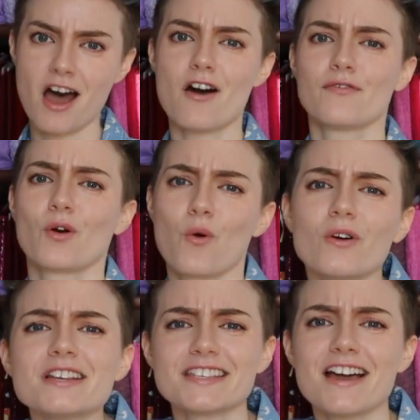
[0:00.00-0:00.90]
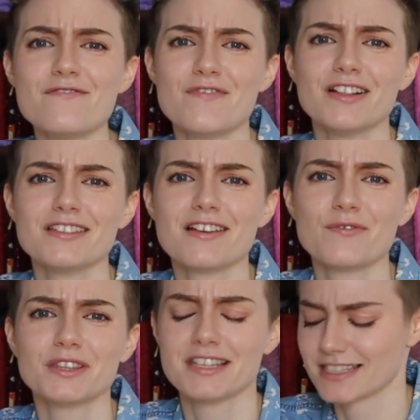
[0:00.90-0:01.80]
Of course I fell in love
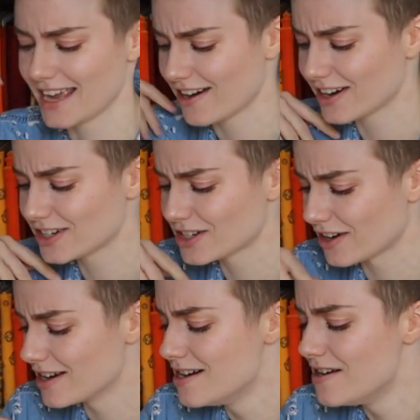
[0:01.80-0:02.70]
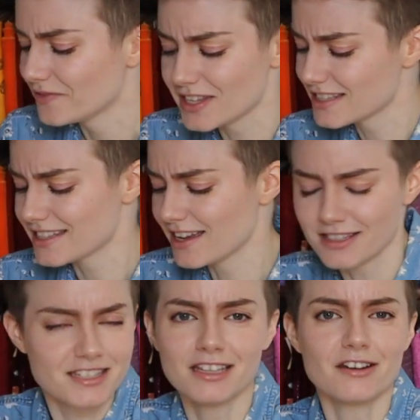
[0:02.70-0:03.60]
with this character. This
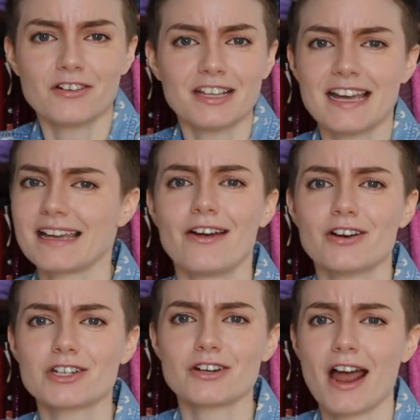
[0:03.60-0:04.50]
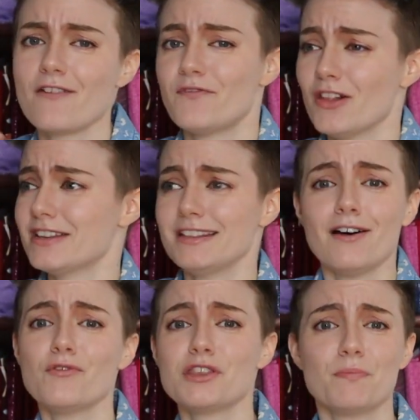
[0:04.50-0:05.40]
is literally a character I've fallen in
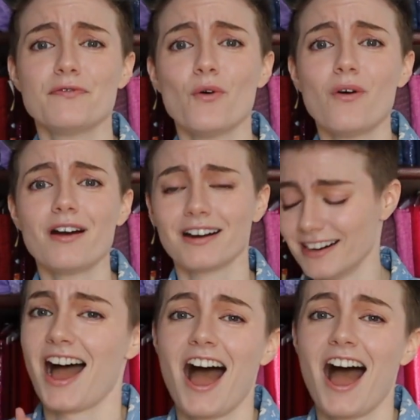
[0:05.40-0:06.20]
love with before.